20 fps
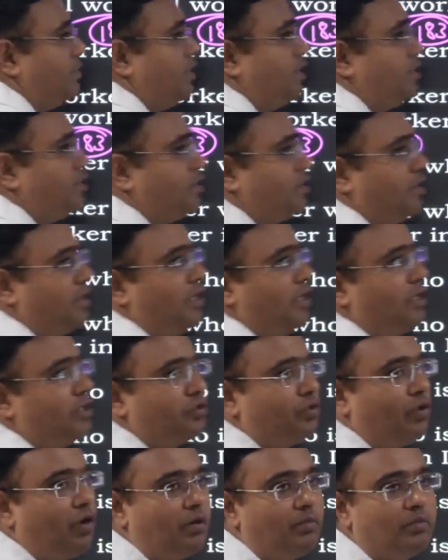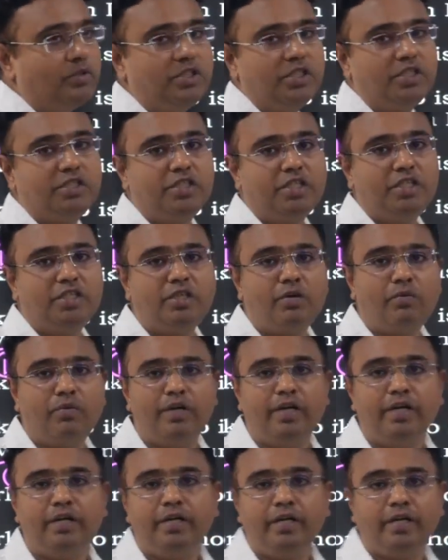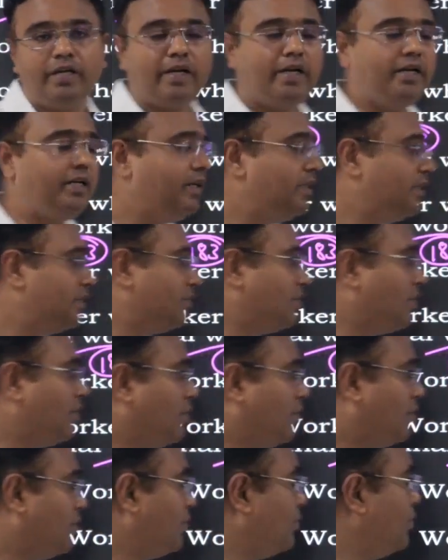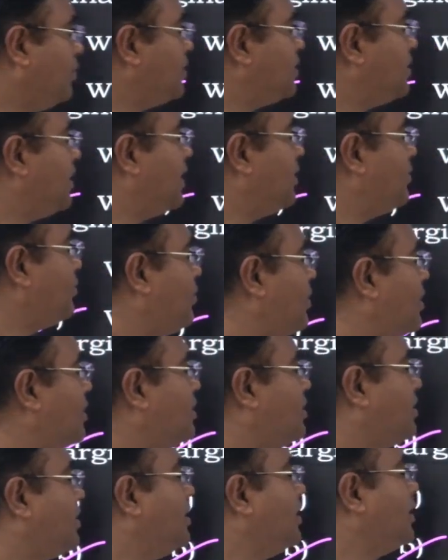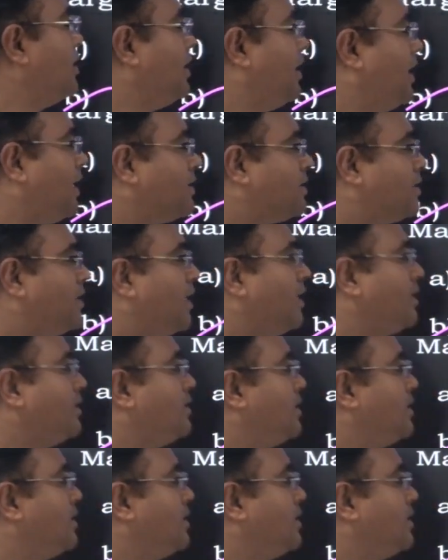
means, so almost 6 3 is 180, right? So who is worked less than